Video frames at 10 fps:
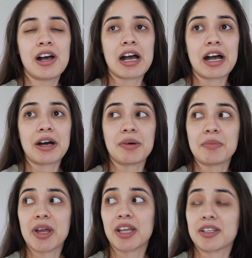
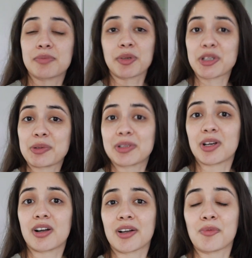and bring you
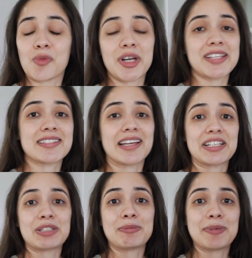along on what it's
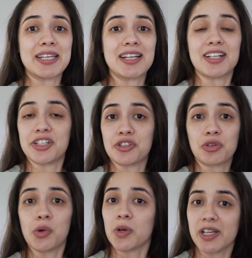like to be a
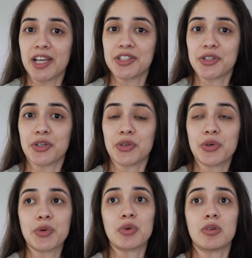digital organizer
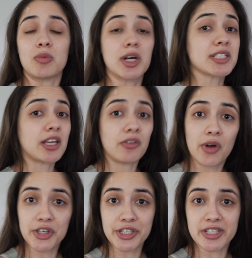who works out of
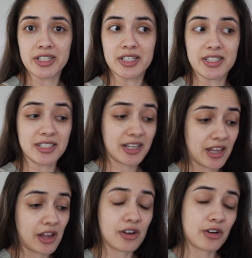Washington
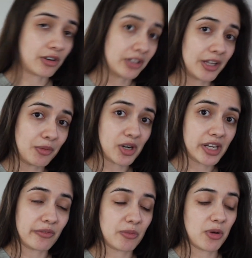D.C, currently
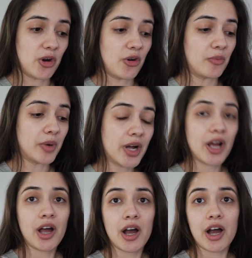working from home.
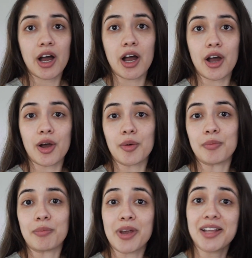
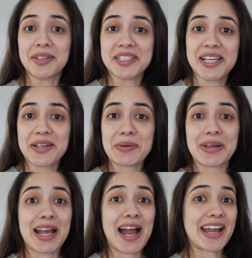But yeah, let's get
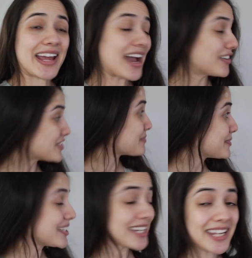going. I have some
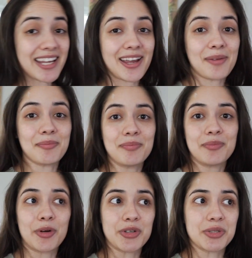tea
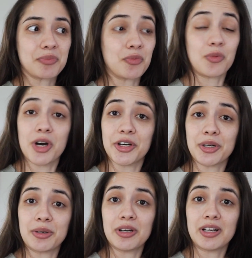or some
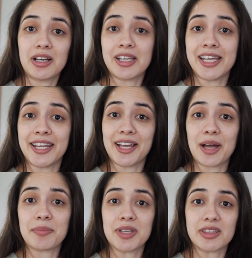water heating
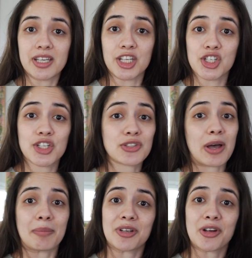up in the kitchen, so
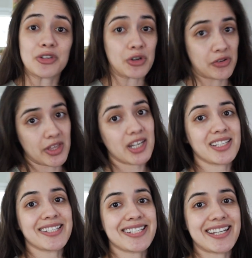I'm gonna go turn that
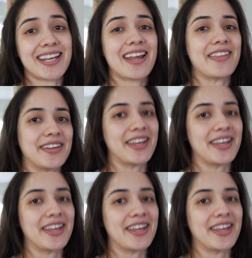into tea and then